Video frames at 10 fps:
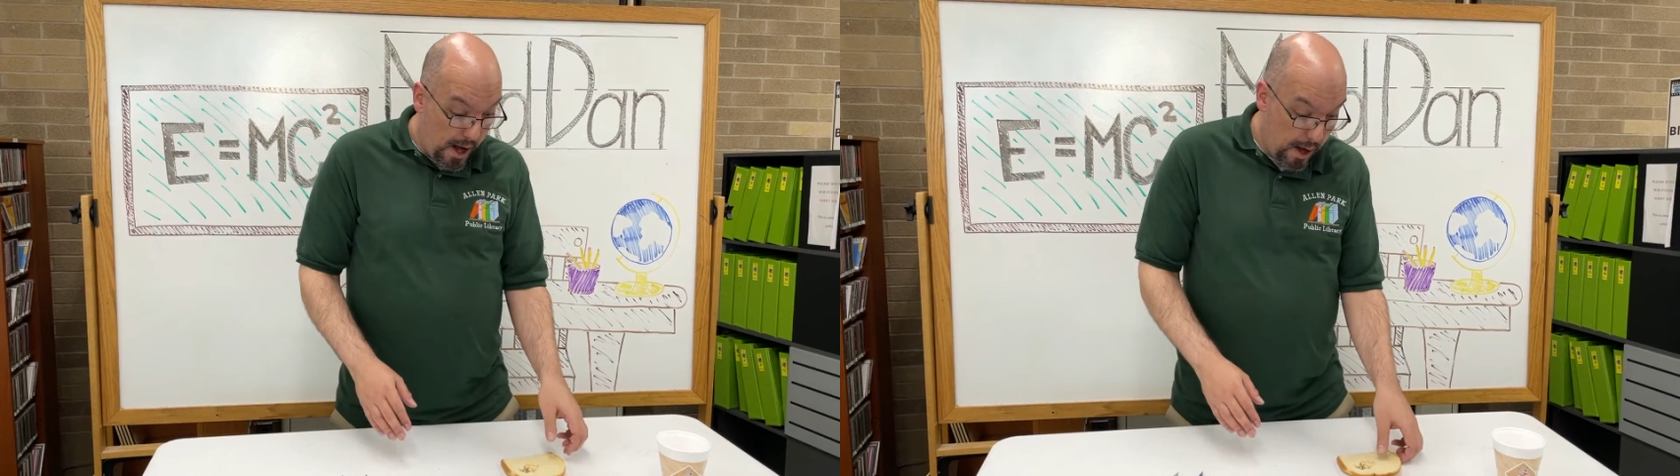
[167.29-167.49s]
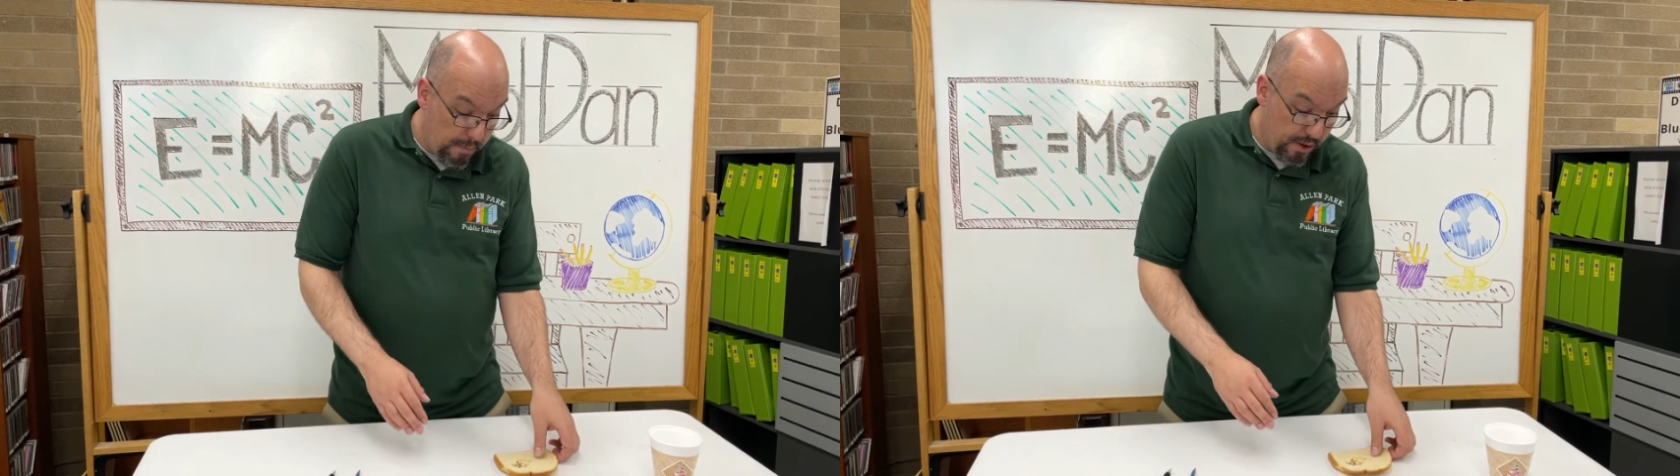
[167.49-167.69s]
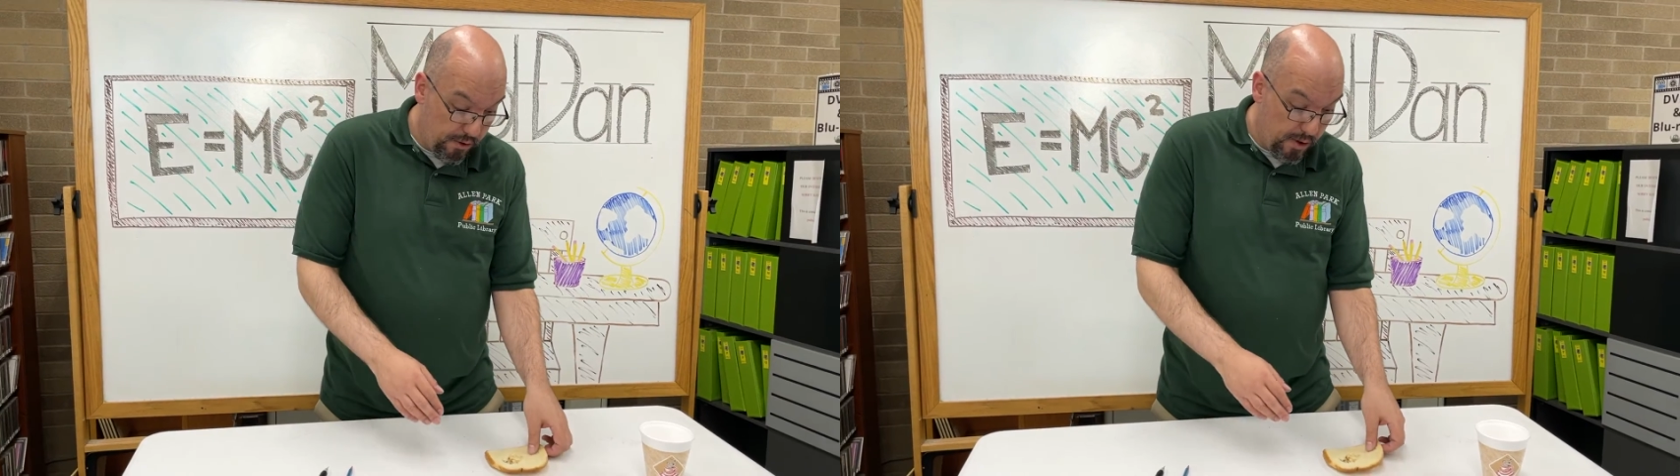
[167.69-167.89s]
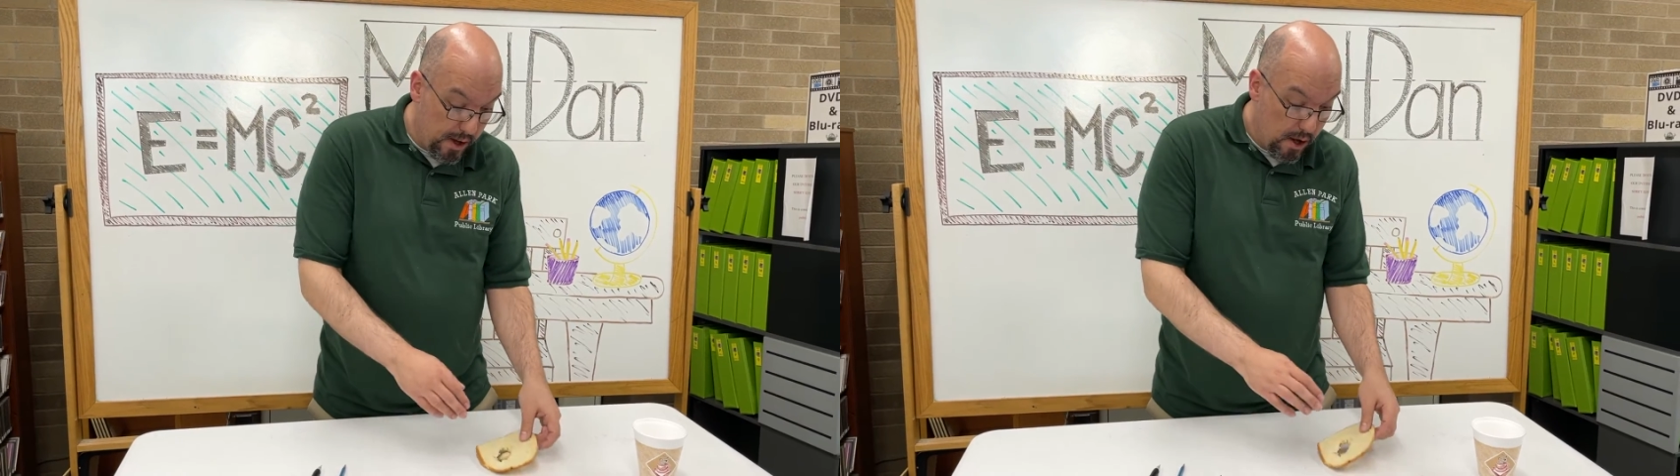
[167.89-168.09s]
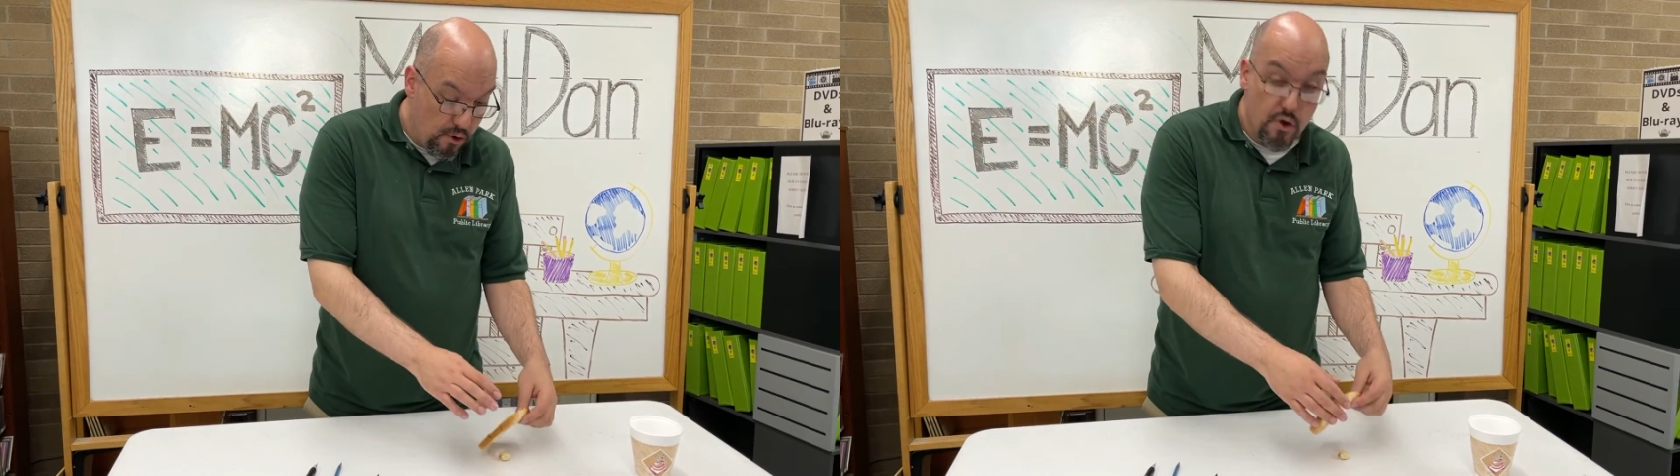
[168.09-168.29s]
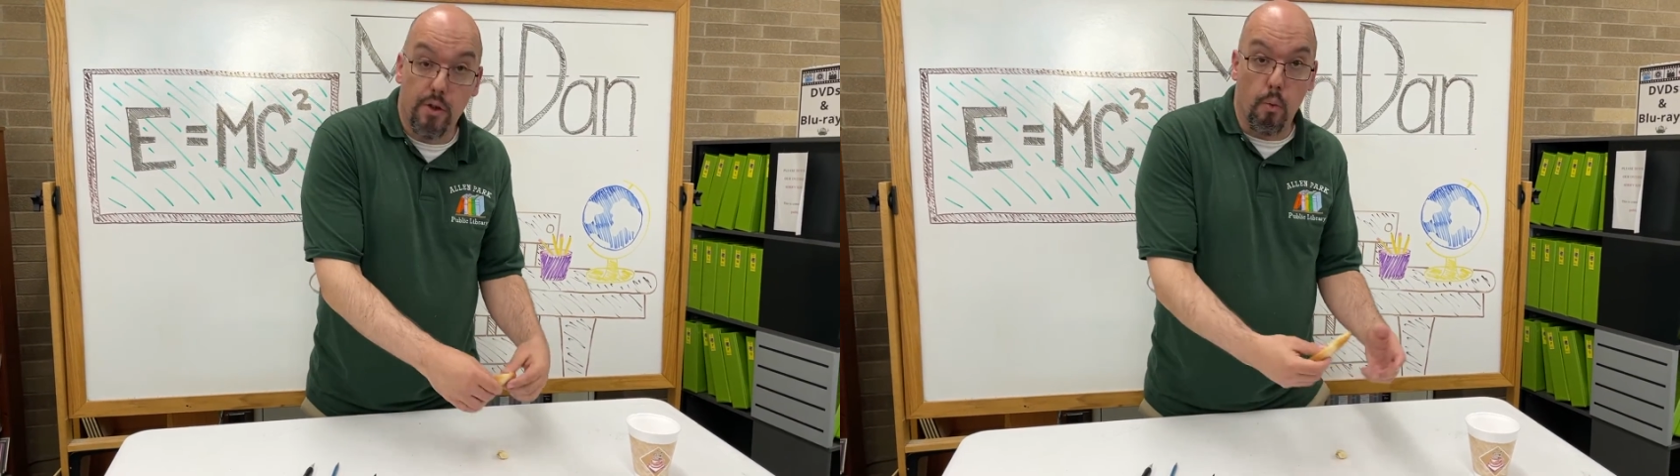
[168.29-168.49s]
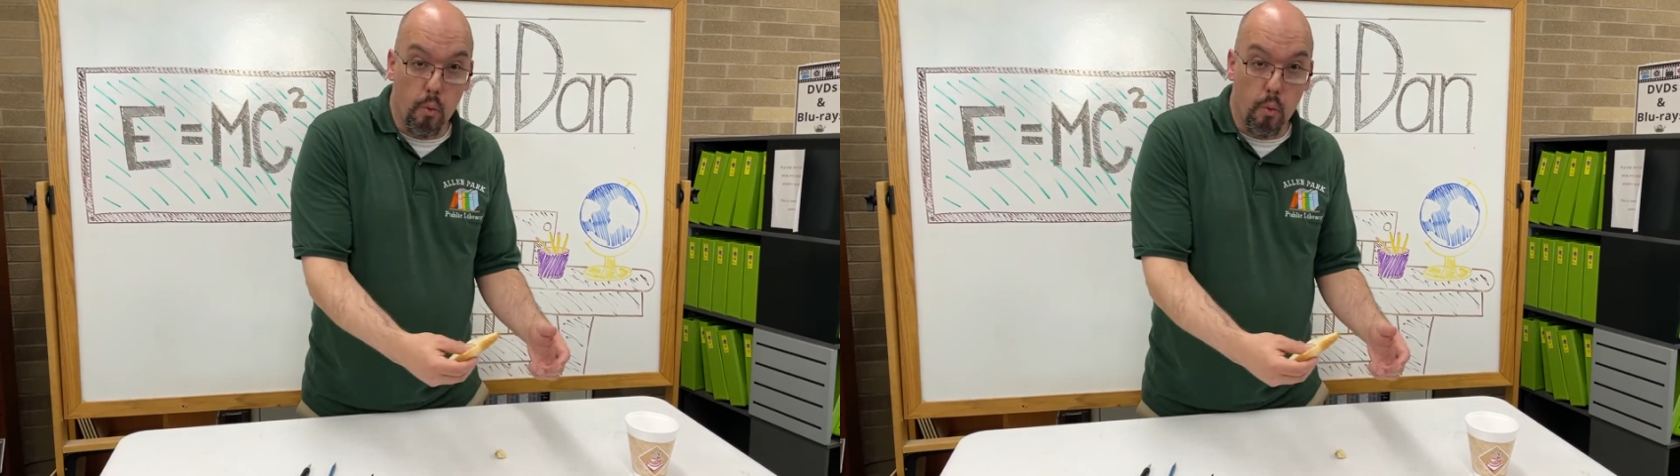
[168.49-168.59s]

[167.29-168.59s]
Obviously, just